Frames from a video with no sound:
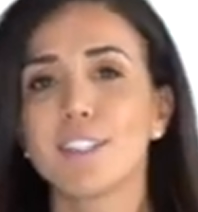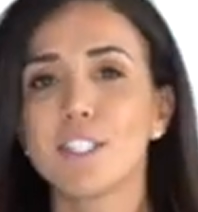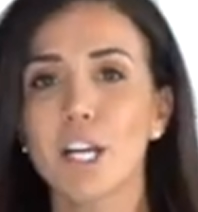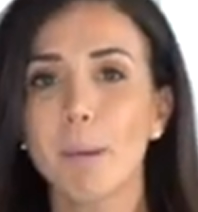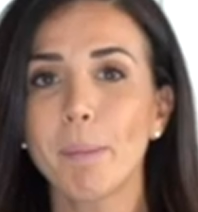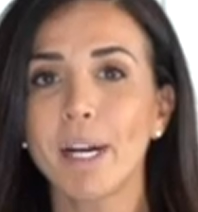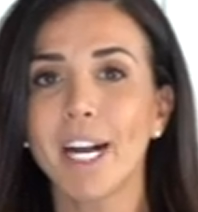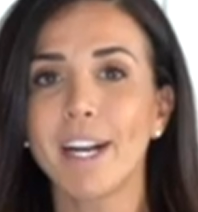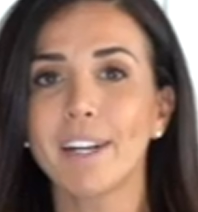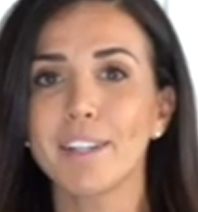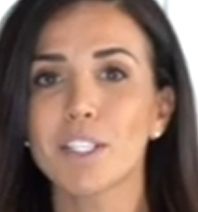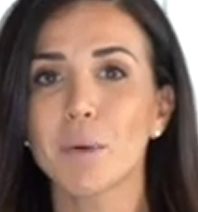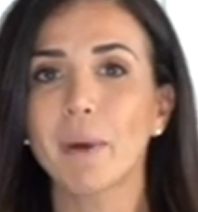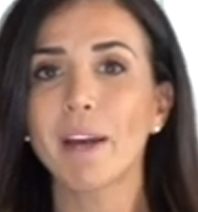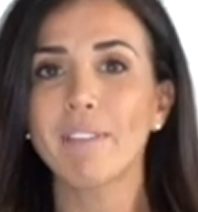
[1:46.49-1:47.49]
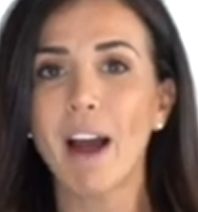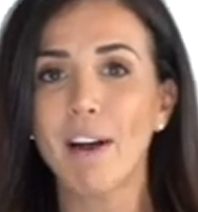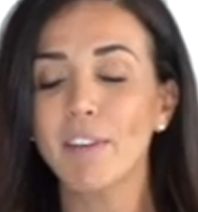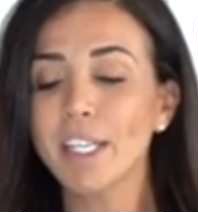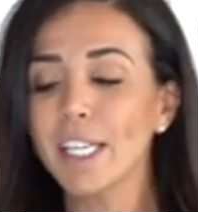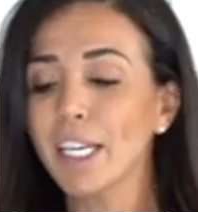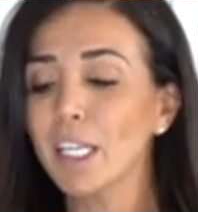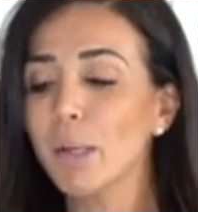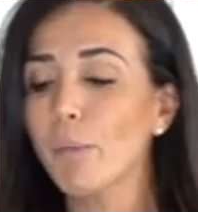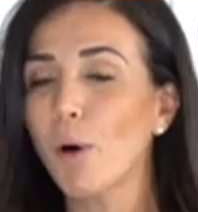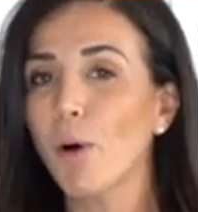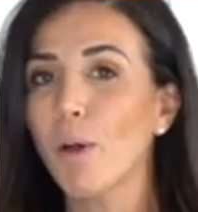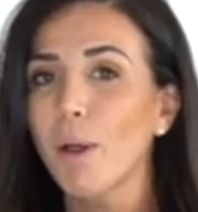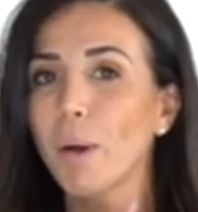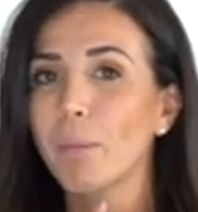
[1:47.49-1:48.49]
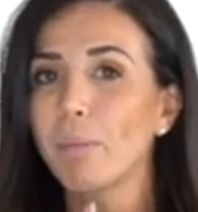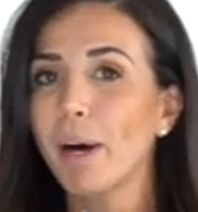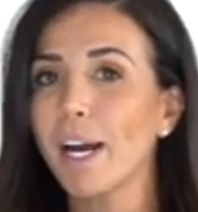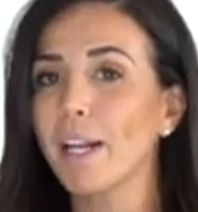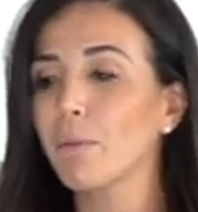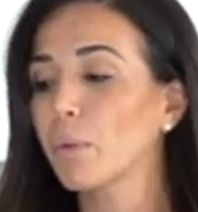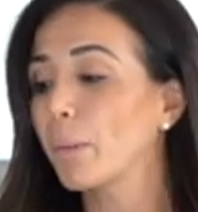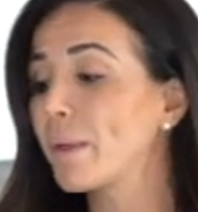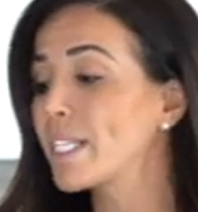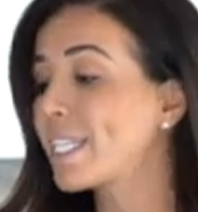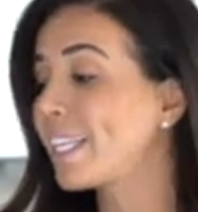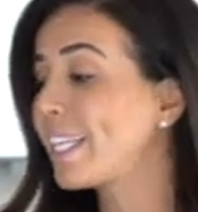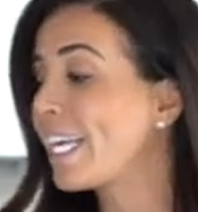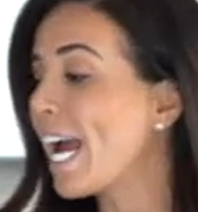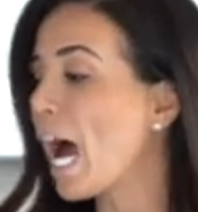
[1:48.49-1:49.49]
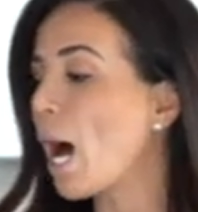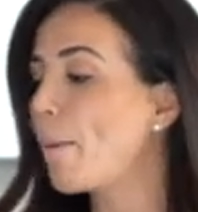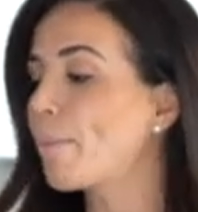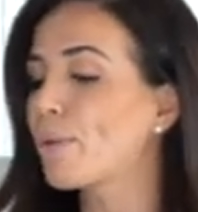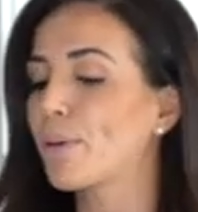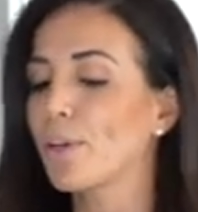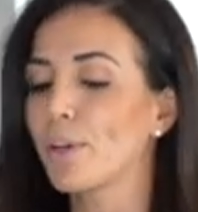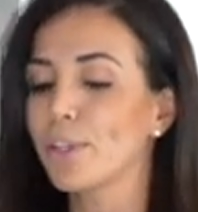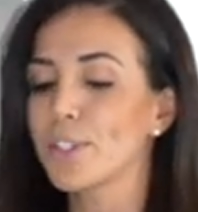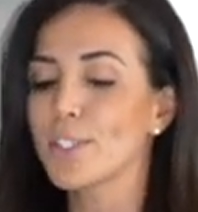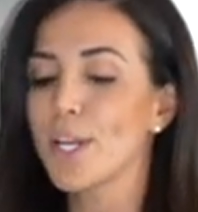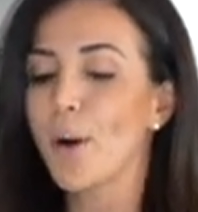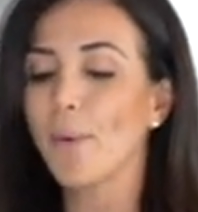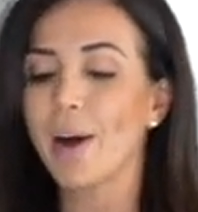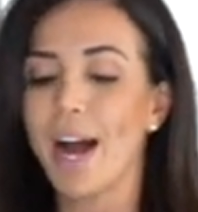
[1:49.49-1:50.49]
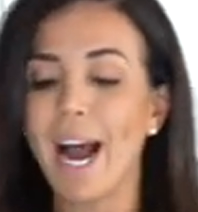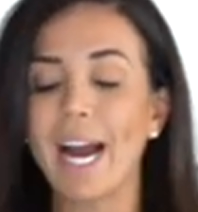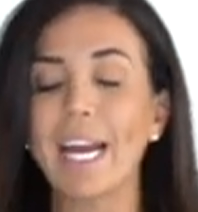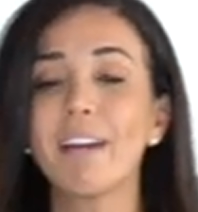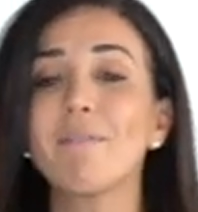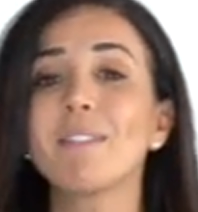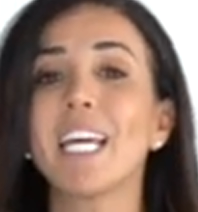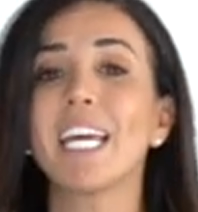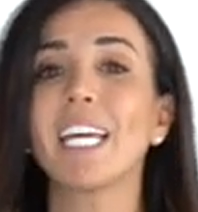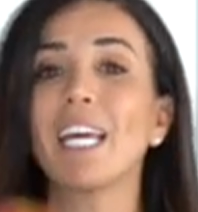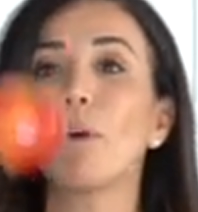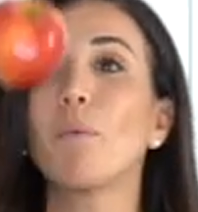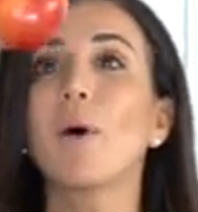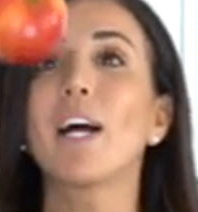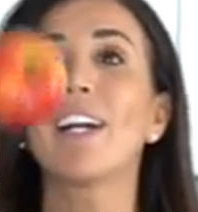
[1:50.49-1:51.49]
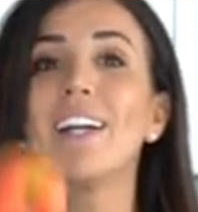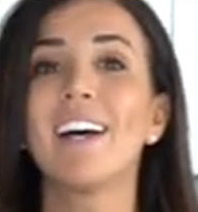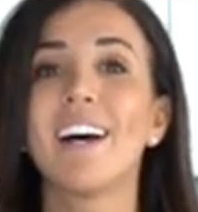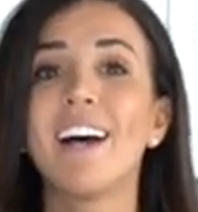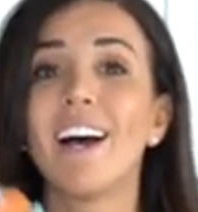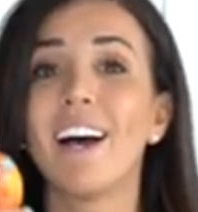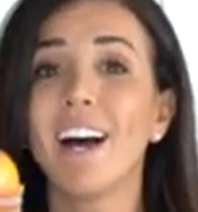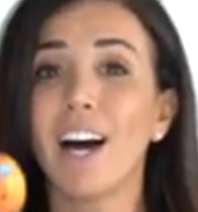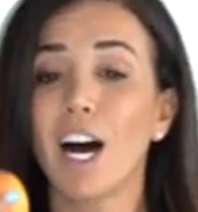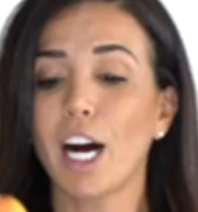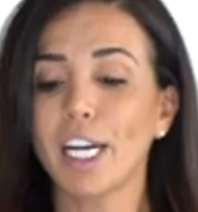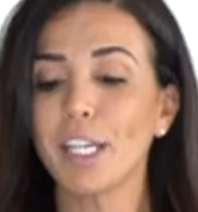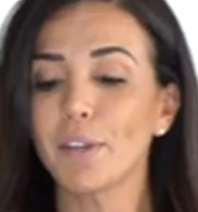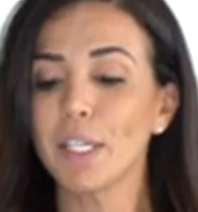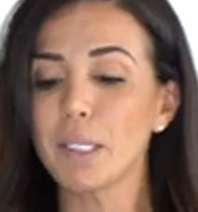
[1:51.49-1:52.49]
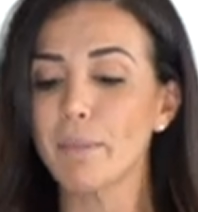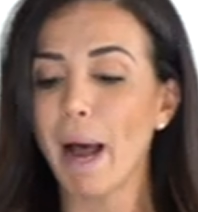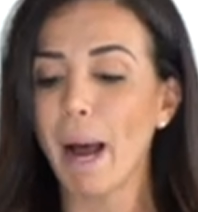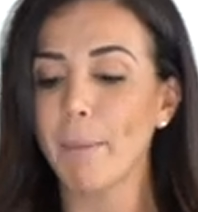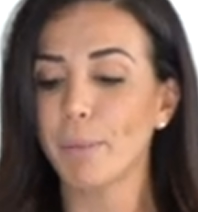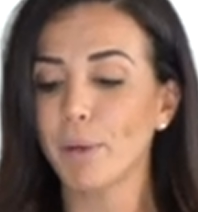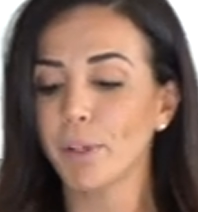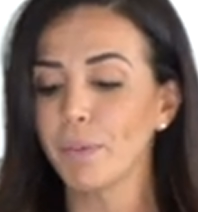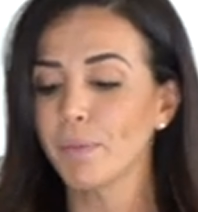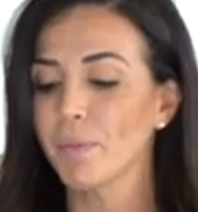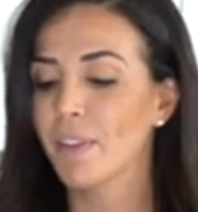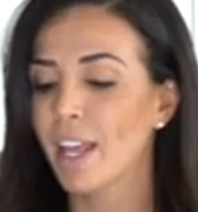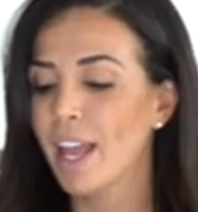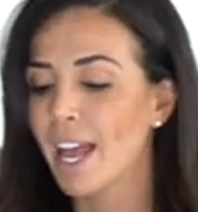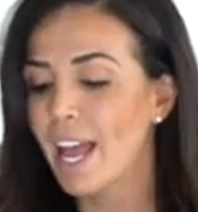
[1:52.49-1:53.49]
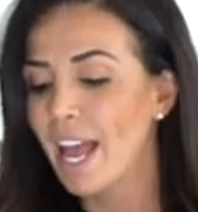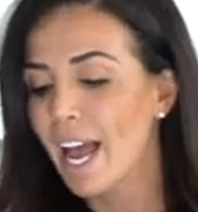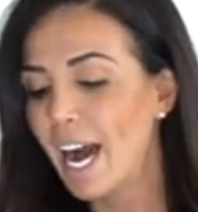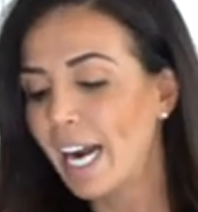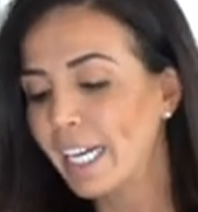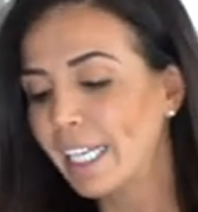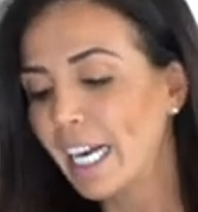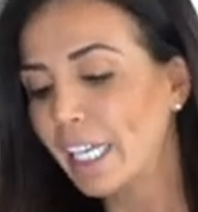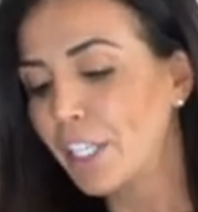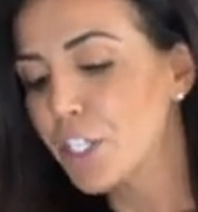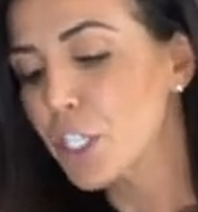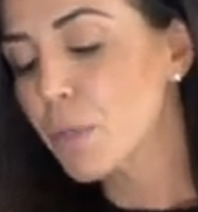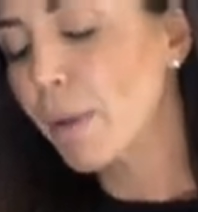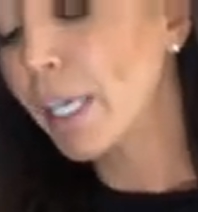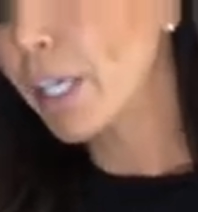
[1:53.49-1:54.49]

dump it in. So we have everything in the bowl, but we're missing the apple. So I am taking one Honeycrisp apple. And again, you just wanna